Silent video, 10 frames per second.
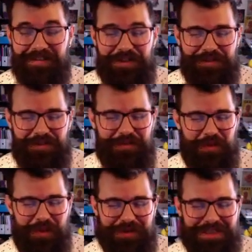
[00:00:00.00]
you a few more
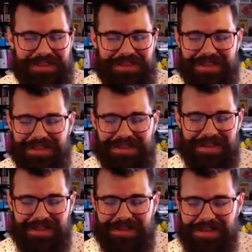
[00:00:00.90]
moments.
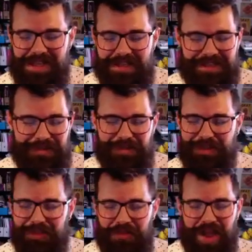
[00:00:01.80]
Some
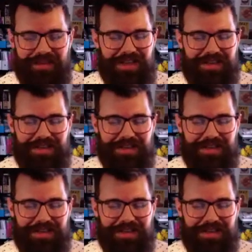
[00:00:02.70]
still don't have it.